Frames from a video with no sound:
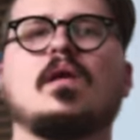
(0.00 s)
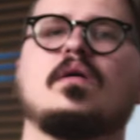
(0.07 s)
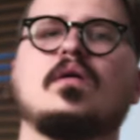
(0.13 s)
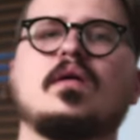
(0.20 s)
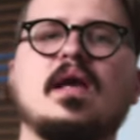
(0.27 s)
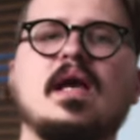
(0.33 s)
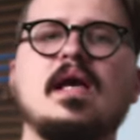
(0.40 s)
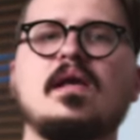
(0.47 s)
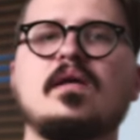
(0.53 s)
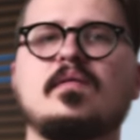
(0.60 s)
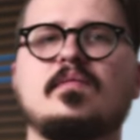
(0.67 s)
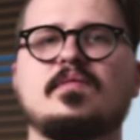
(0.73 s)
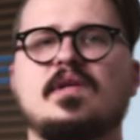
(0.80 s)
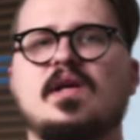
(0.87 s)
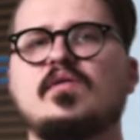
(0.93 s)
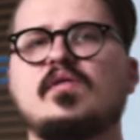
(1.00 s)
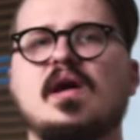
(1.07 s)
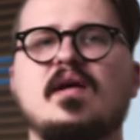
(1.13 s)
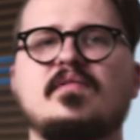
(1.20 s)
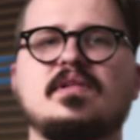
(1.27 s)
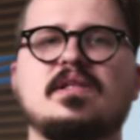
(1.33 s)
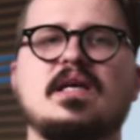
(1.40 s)
Okay, there you
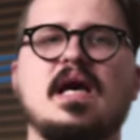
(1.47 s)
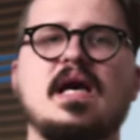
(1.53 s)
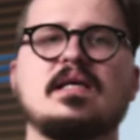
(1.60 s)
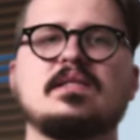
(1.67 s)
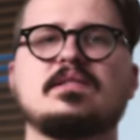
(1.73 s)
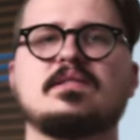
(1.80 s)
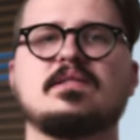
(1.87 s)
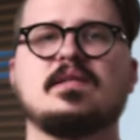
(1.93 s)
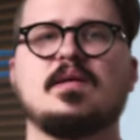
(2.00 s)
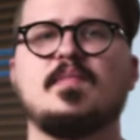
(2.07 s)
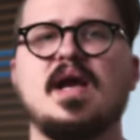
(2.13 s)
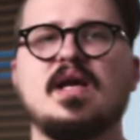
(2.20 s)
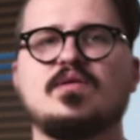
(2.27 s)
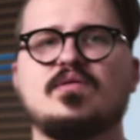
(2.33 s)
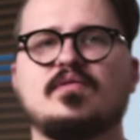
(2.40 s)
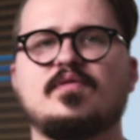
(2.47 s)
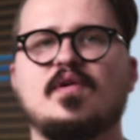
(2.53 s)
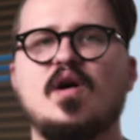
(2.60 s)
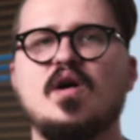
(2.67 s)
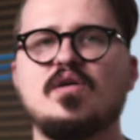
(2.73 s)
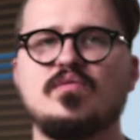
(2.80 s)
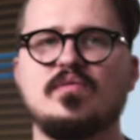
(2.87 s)
have it guys, the
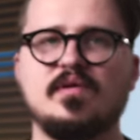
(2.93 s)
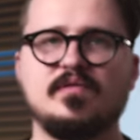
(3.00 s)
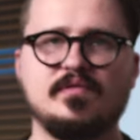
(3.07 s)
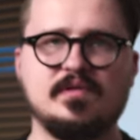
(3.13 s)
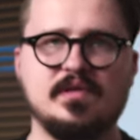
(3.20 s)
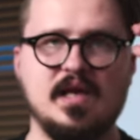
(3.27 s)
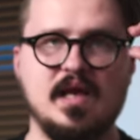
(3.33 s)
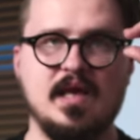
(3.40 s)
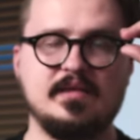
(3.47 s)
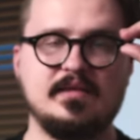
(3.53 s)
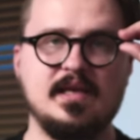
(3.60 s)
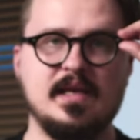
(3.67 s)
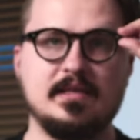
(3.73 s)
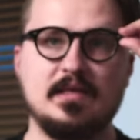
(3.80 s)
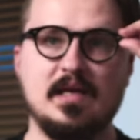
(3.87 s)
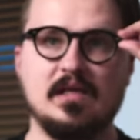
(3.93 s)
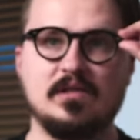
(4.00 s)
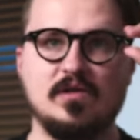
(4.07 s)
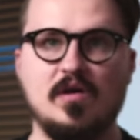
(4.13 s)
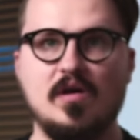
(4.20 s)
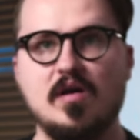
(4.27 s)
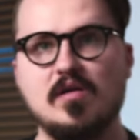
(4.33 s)
microphone with the
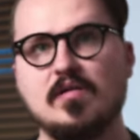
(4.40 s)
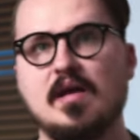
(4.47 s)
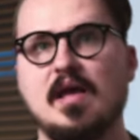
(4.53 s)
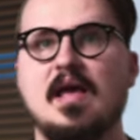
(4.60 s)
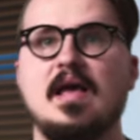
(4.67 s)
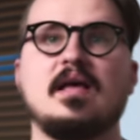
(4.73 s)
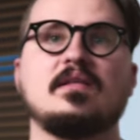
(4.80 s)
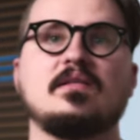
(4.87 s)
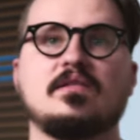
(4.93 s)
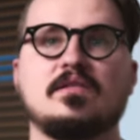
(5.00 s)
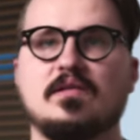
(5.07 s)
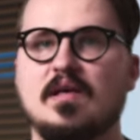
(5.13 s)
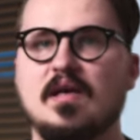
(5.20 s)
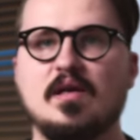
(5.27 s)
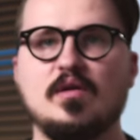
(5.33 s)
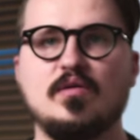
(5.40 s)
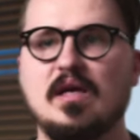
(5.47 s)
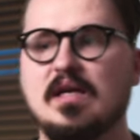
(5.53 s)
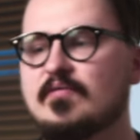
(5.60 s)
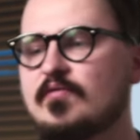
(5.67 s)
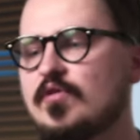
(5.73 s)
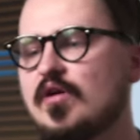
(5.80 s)
DeadCat on, and you
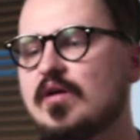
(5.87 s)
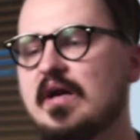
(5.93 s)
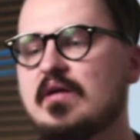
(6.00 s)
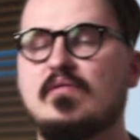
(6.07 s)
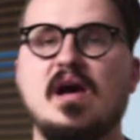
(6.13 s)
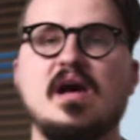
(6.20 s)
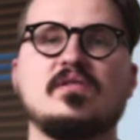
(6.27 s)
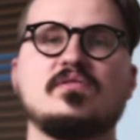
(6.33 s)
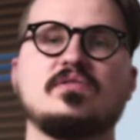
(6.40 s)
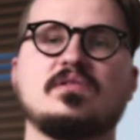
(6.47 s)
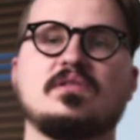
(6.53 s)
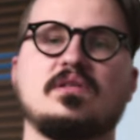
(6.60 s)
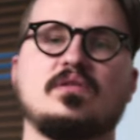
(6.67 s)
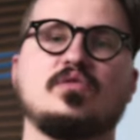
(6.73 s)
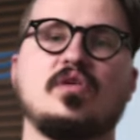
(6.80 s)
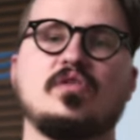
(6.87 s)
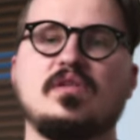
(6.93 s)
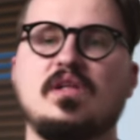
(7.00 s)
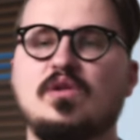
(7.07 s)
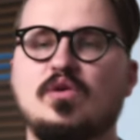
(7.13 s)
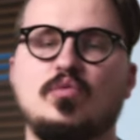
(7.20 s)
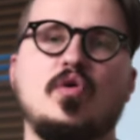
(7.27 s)
can vlog around, so you don't
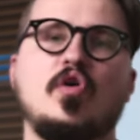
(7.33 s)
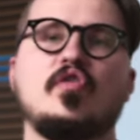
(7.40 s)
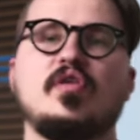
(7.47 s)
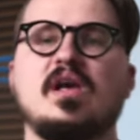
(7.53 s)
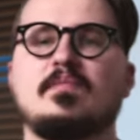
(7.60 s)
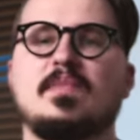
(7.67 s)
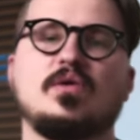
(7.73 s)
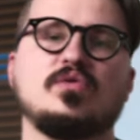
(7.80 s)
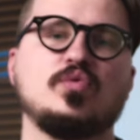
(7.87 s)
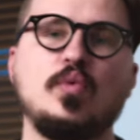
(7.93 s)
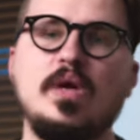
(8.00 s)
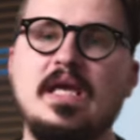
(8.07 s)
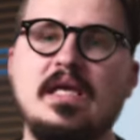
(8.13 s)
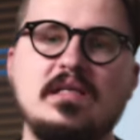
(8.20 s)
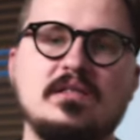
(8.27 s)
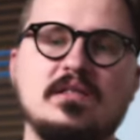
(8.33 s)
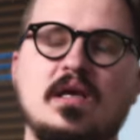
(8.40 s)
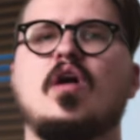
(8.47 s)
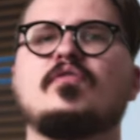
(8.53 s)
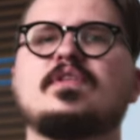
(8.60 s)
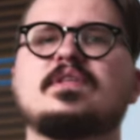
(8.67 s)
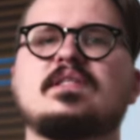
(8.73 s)
need to worry about wind.
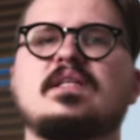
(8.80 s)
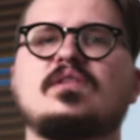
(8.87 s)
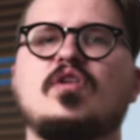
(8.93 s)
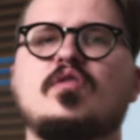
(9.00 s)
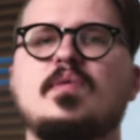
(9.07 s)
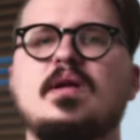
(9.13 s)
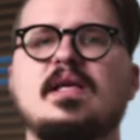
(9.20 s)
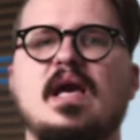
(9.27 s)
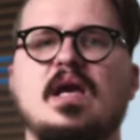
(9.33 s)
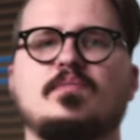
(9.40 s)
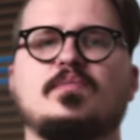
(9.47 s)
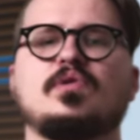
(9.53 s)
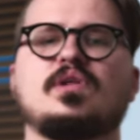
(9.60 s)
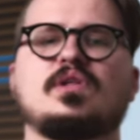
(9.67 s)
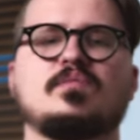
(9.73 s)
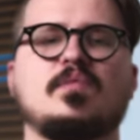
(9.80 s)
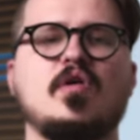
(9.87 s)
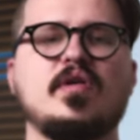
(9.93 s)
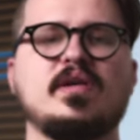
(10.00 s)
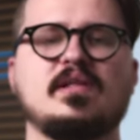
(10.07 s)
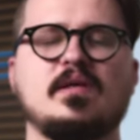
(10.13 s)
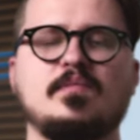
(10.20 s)
Obviously normally I put it
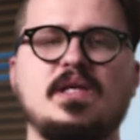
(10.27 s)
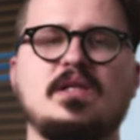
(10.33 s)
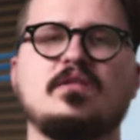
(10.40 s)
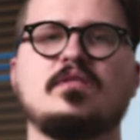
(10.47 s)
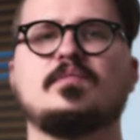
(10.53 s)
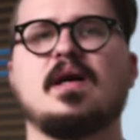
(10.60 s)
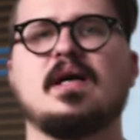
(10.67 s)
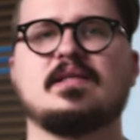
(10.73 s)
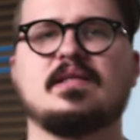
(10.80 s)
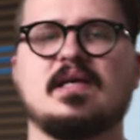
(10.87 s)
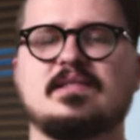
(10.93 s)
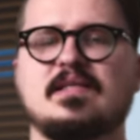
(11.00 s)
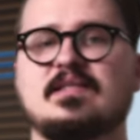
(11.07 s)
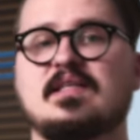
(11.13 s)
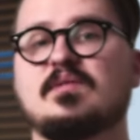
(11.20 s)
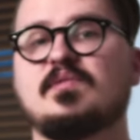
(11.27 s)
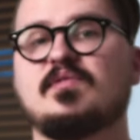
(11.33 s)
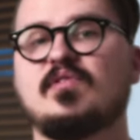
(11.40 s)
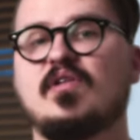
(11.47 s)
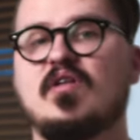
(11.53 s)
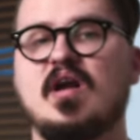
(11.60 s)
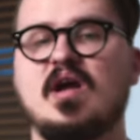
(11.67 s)
more in the middle, but as I said
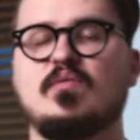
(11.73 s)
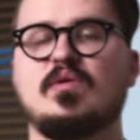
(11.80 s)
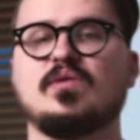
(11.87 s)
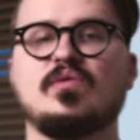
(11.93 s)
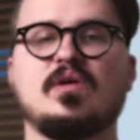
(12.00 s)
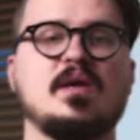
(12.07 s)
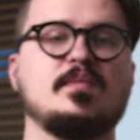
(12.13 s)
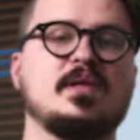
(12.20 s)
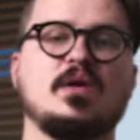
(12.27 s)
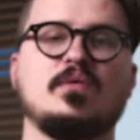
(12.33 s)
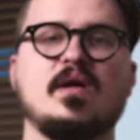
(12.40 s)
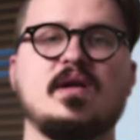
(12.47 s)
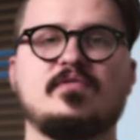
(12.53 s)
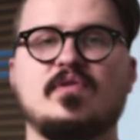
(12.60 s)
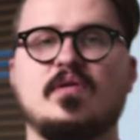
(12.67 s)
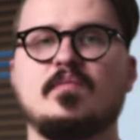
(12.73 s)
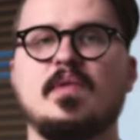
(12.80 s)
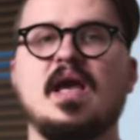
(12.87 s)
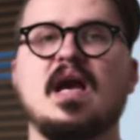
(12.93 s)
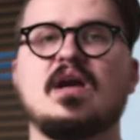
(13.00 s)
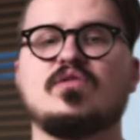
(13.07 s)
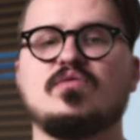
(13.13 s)
before, I want to keep it away from my
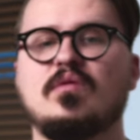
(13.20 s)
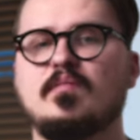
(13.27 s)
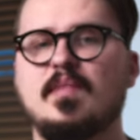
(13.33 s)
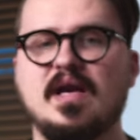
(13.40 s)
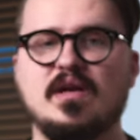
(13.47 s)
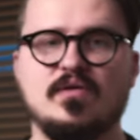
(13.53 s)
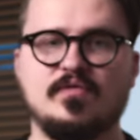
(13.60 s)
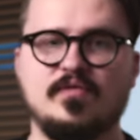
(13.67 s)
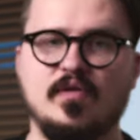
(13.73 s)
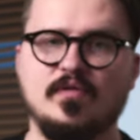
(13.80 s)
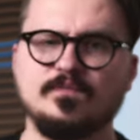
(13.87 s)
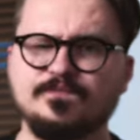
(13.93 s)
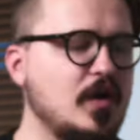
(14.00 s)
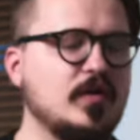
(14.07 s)
actual microphone.